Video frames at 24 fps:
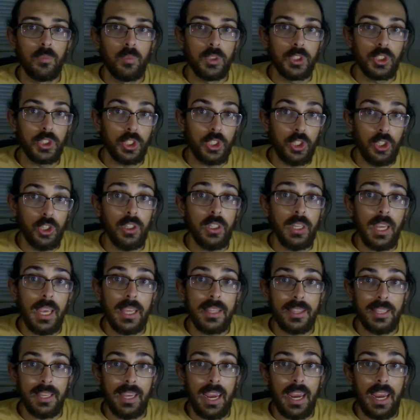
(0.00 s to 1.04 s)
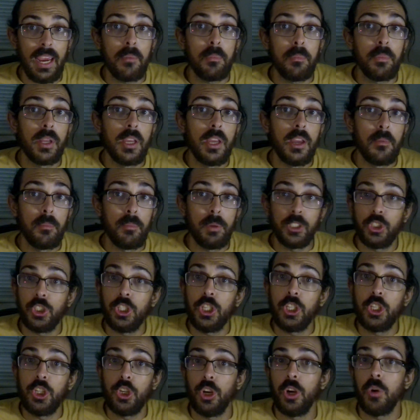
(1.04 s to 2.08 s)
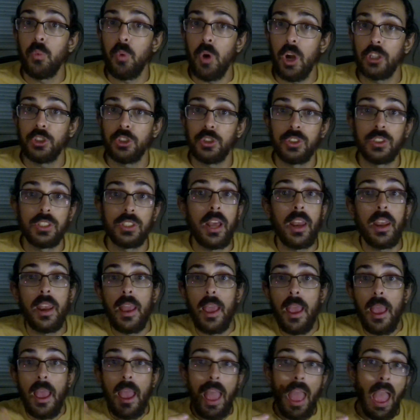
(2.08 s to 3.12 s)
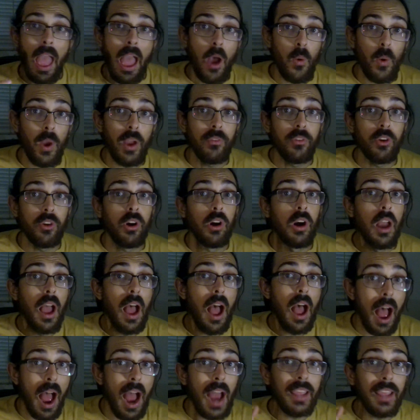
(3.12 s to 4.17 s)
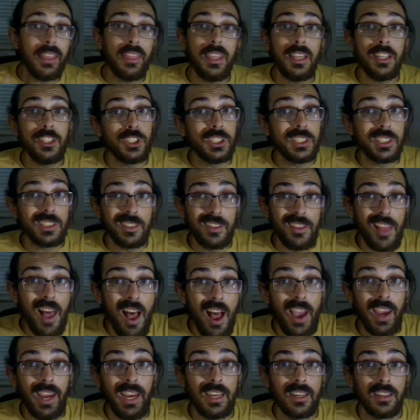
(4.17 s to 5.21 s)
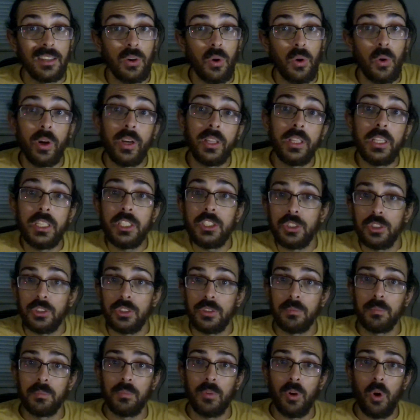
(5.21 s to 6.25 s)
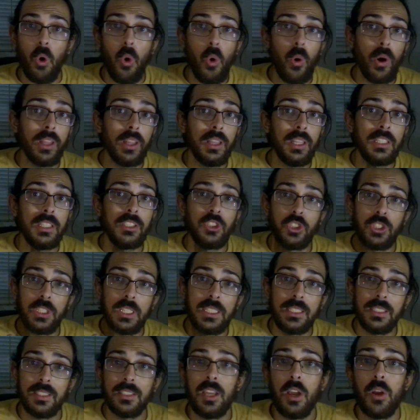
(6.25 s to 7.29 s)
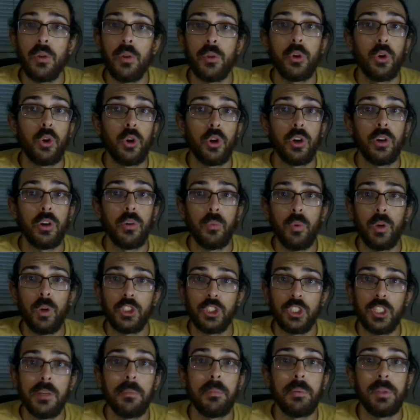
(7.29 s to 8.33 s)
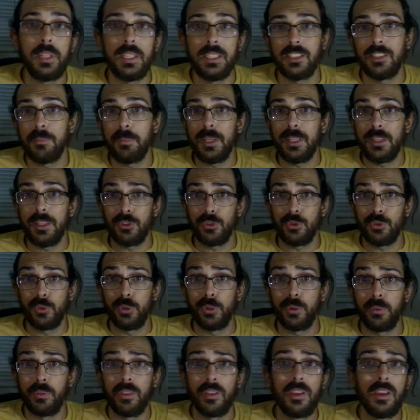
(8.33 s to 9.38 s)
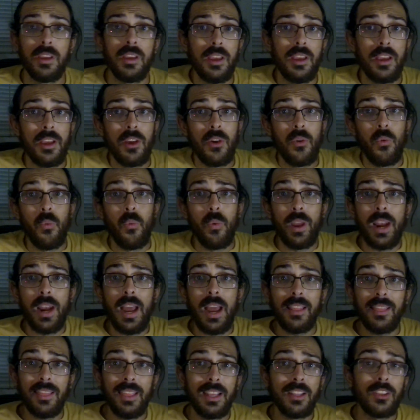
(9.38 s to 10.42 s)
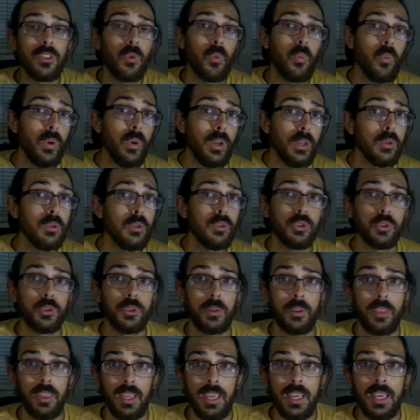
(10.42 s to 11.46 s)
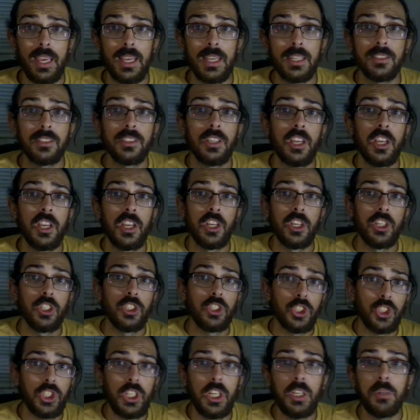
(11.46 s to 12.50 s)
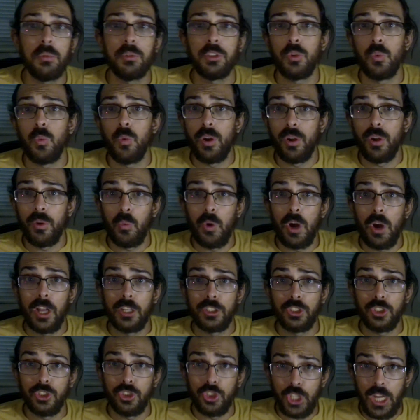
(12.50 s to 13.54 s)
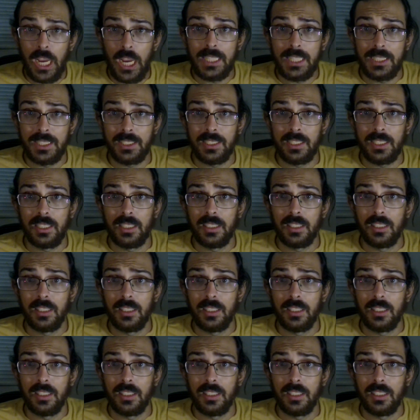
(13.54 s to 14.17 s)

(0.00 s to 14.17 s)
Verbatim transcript: was the cook at the camp, but she couldn't watch her son. However, I think she's lying, or at least or at least she's telling her what she believes to be the truth. When I think the real truth is she was the one watching Jason